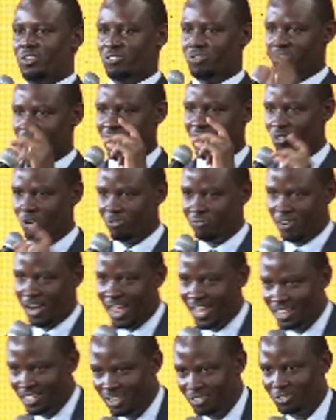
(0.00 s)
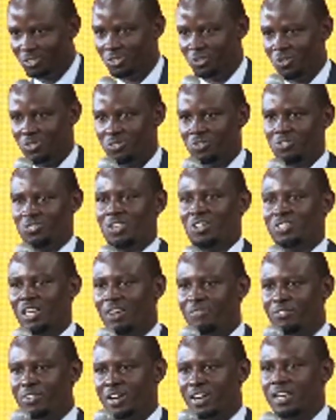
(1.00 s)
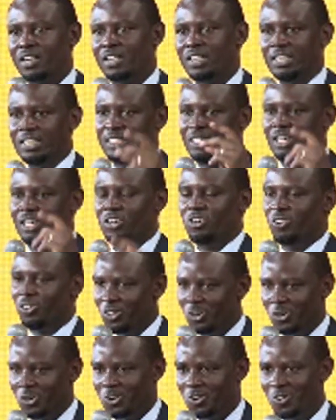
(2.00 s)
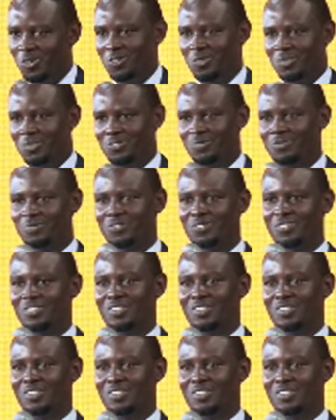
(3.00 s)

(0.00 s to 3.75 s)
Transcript: today you're flying up to you to South Africa. No.